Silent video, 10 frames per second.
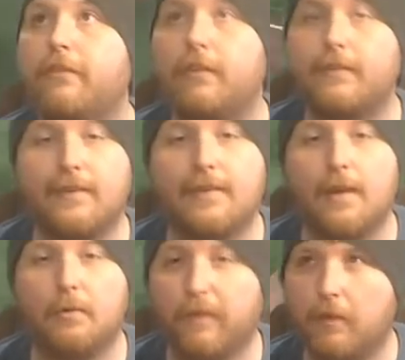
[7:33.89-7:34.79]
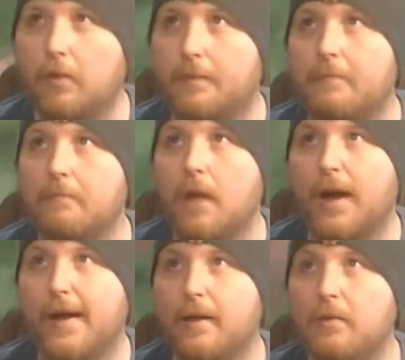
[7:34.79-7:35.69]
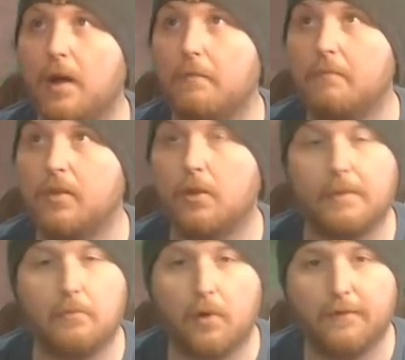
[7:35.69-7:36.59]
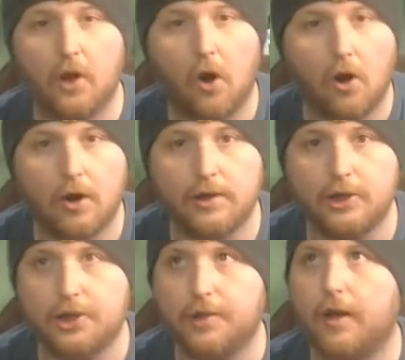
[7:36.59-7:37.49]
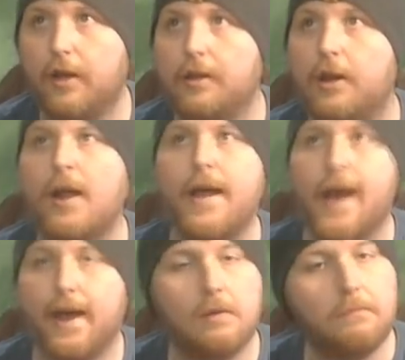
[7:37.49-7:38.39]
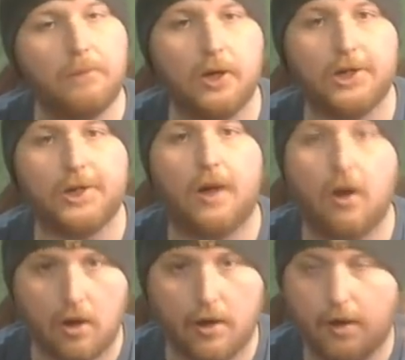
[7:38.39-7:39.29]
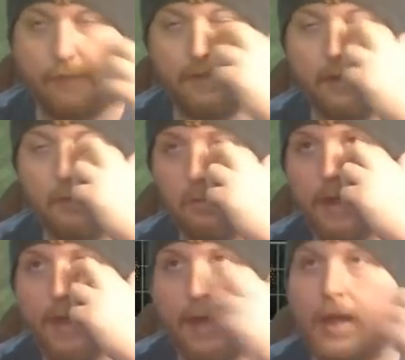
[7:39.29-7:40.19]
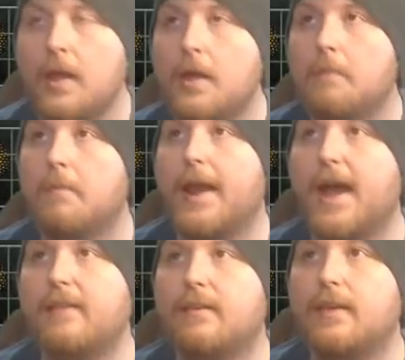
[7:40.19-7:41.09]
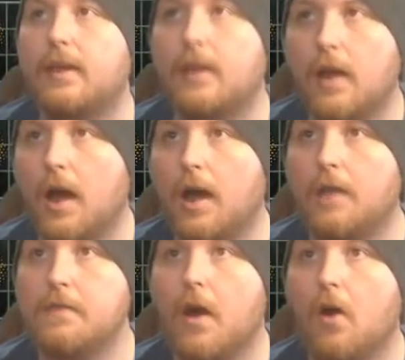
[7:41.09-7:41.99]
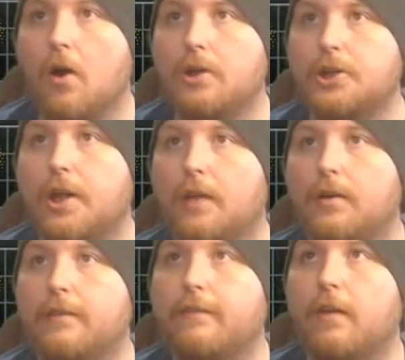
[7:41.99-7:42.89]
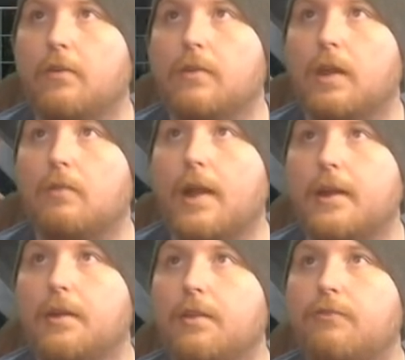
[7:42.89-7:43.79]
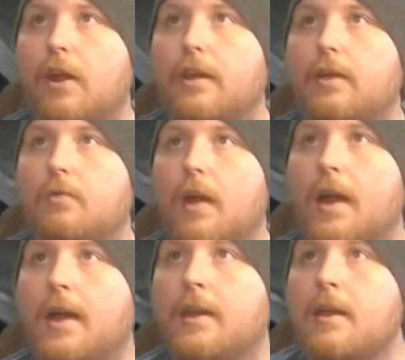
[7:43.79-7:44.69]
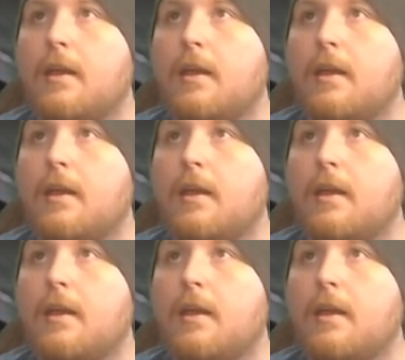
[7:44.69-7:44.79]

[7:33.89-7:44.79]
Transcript: can see that was a little bit more of an orange color. I didn't push hard enough to get red, but I did get the orange coloring. So look, right here, let's try to get red.